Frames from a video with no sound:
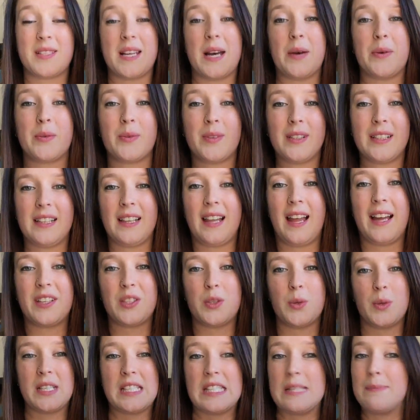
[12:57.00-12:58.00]
I would really like
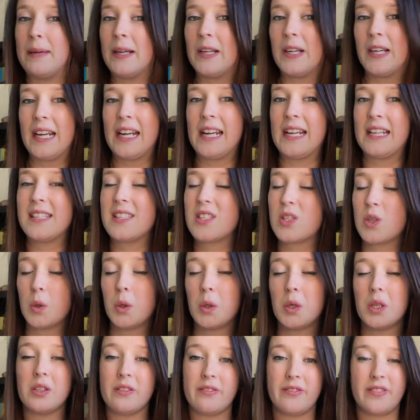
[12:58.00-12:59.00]
to experience
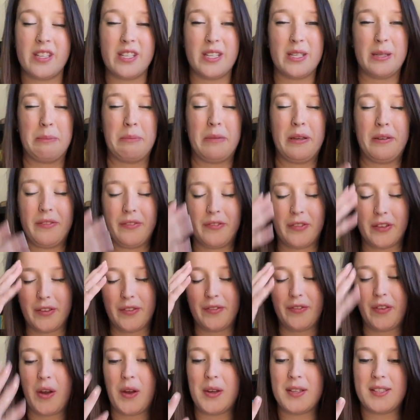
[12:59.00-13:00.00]
all of them for the
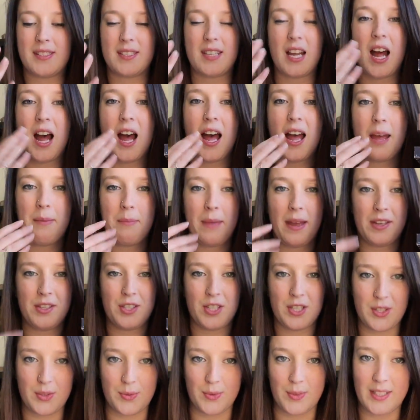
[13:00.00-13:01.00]
first time and
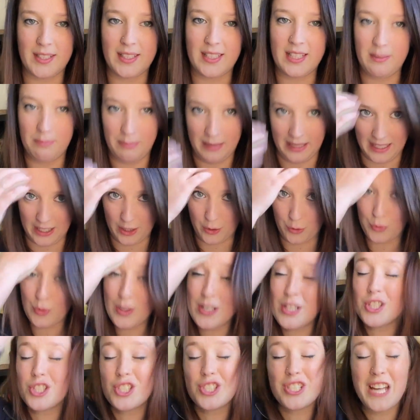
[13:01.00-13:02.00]
just really be
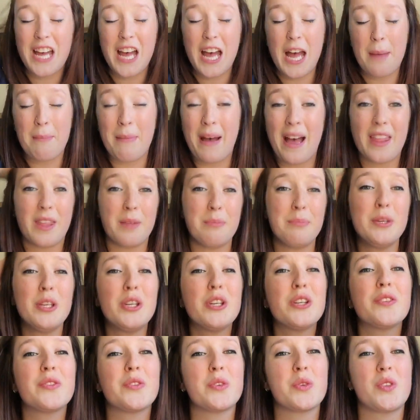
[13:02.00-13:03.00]
enriched by the
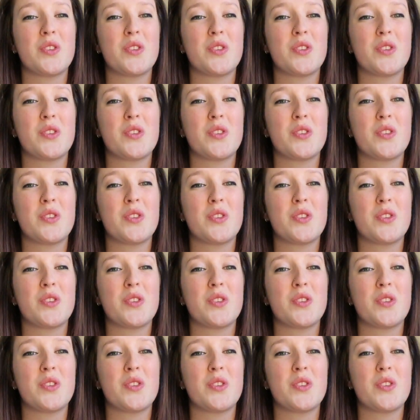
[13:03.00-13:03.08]
beautiful